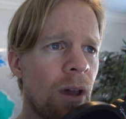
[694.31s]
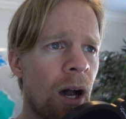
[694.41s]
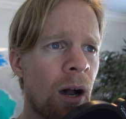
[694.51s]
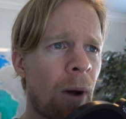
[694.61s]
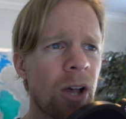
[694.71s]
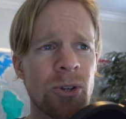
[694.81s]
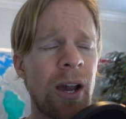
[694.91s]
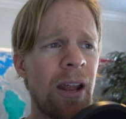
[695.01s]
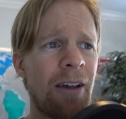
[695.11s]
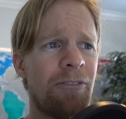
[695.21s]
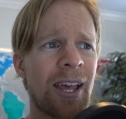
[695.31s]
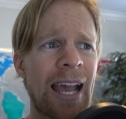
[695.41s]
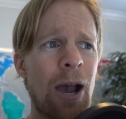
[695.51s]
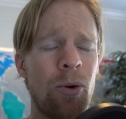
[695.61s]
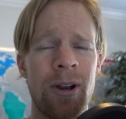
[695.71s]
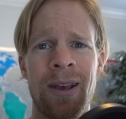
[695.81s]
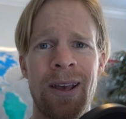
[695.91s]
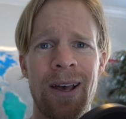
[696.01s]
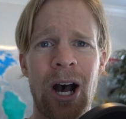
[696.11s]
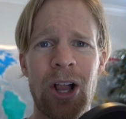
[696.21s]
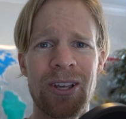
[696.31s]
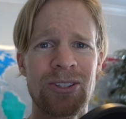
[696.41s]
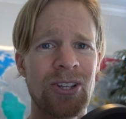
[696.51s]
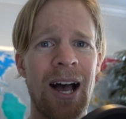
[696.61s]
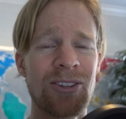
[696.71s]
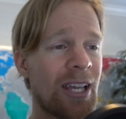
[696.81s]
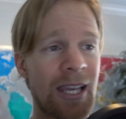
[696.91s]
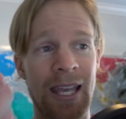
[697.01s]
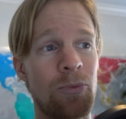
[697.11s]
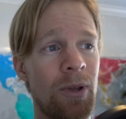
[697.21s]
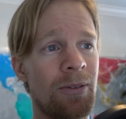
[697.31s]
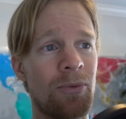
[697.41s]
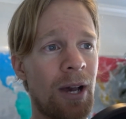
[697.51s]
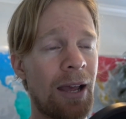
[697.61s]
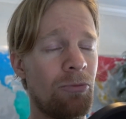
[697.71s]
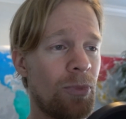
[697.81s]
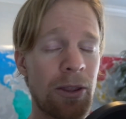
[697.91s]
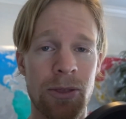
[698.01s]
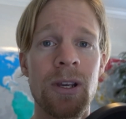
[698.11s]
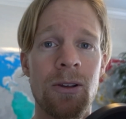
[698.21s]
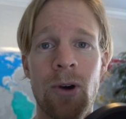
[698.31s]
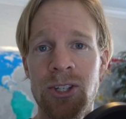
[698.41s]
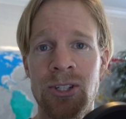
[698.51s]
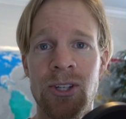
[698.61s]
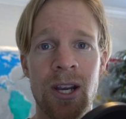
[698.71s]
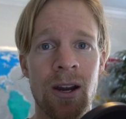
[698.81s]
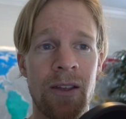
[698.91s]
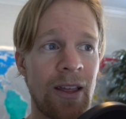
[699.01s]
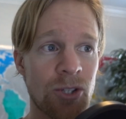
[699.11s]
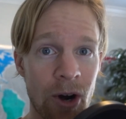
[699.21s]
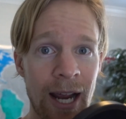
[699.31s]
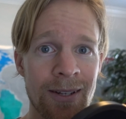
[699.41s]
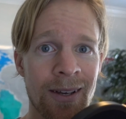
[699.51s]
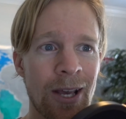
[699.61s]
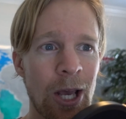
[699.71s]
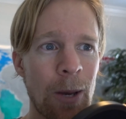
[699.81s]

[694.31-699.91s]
Also, I feel like I'll exhaust, like, again, we got 3 questions here, and that's great.